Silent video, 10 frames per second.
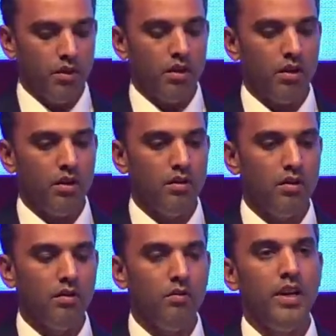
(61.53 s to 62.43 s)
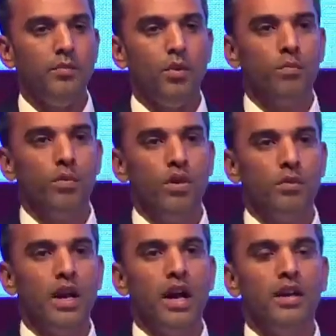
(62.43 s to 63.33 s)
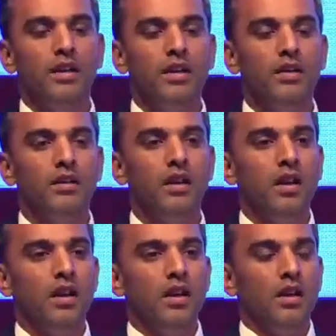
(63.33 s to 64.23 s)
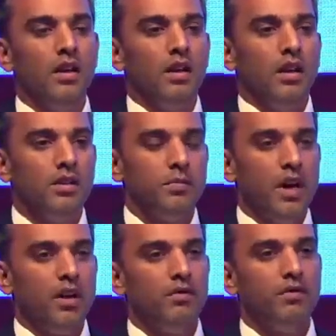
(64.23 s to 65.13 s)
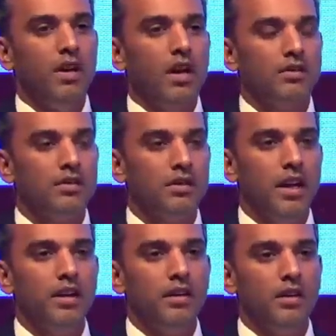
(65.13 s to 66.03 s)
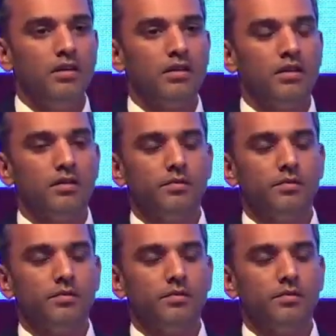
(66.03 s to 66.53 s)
a very popular brand in a span of last 10 years,